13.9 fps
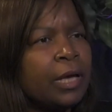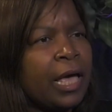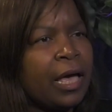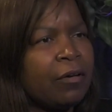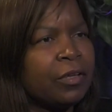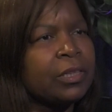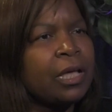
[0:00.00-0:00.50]

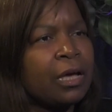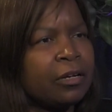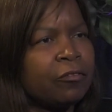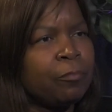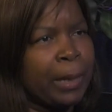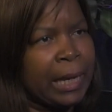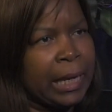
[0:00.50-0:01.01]
have a lot
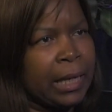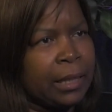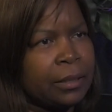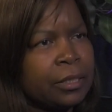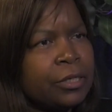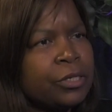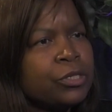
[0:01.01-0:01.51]
of
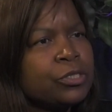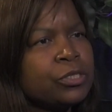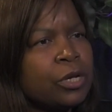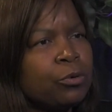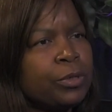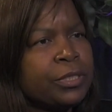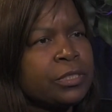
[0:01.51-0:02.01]
pain.
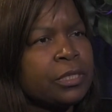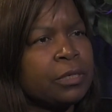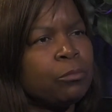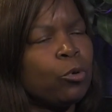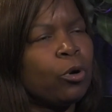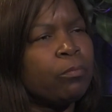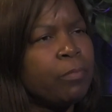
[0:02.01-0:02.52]
So it's a
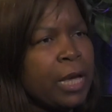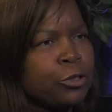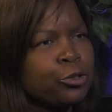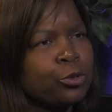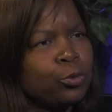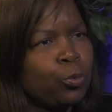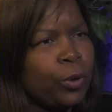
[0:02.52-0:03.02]
more
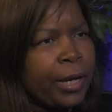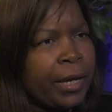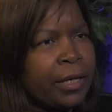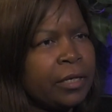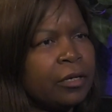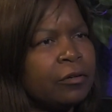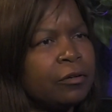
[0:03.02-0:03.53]
measured
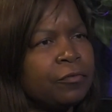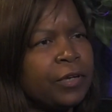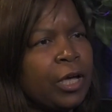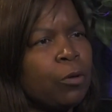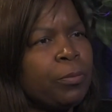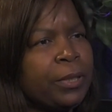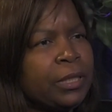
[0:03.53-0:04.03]
way of
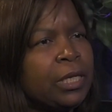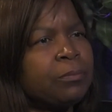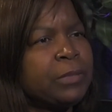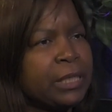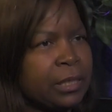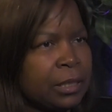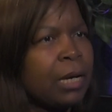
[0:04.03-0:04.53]
helping them
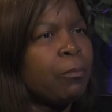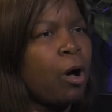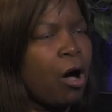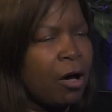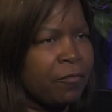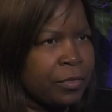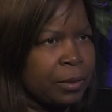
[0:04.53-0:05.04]
to come
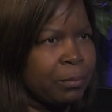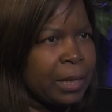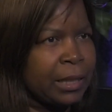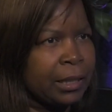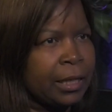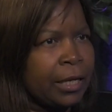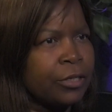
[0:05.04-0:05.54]
off the
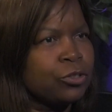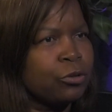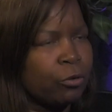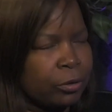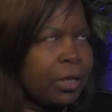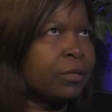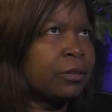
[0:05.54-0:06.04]
medication,
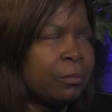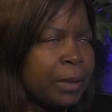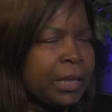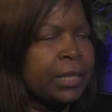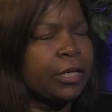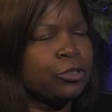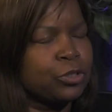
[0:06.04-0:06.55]
or not the
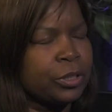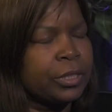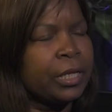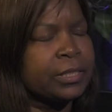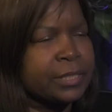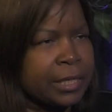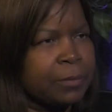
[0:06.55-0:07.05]
medication,
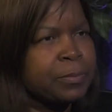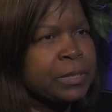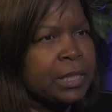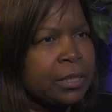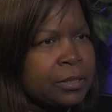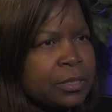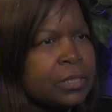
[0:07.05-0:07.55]
the
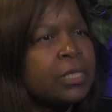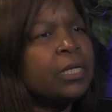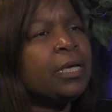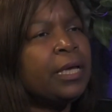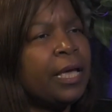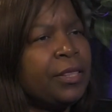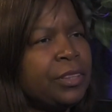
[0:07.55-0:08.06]
substance,
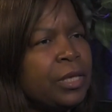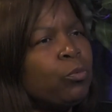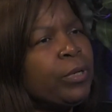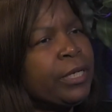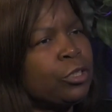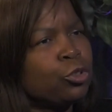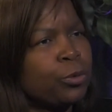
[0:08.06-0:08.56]
and then
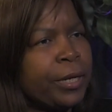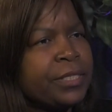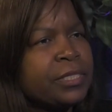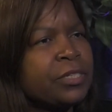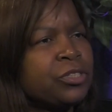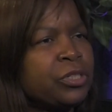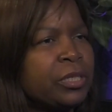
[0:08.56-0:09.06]
we can
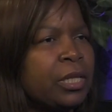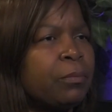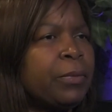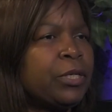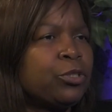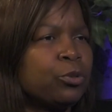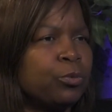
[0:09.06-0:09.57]
transition them
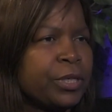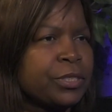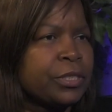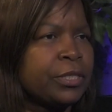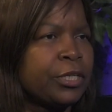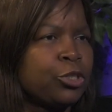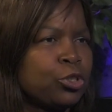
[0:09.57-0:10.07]
into
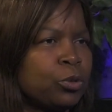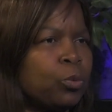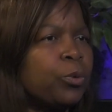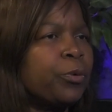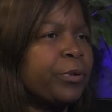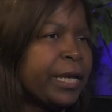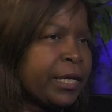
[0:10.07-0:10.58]
residential
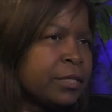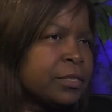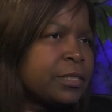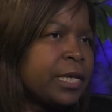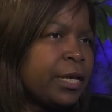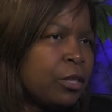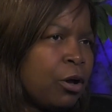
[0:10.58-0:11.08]
where they can
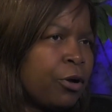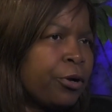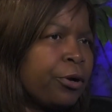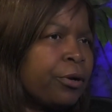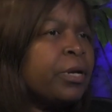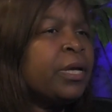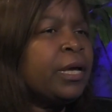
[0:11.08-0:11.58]
stay
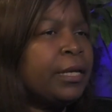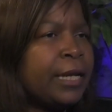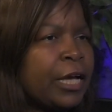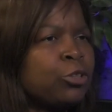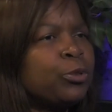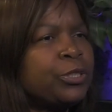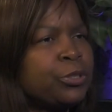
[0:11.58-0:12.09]
longer and
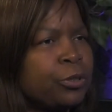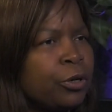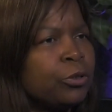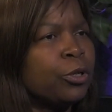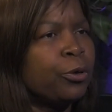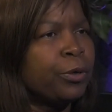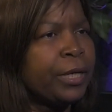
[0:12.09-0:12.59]
actually start
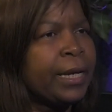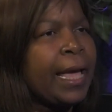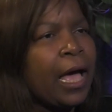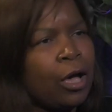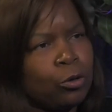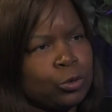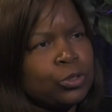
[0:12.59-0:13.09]
learning
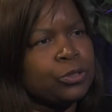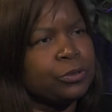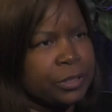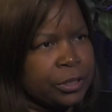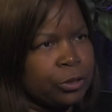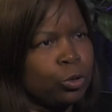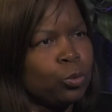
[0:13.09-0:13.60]
how to
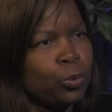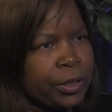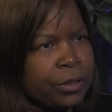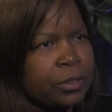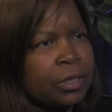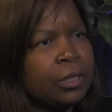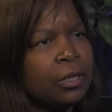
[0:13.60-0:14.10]
deal
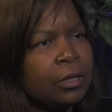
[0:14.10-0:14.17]
with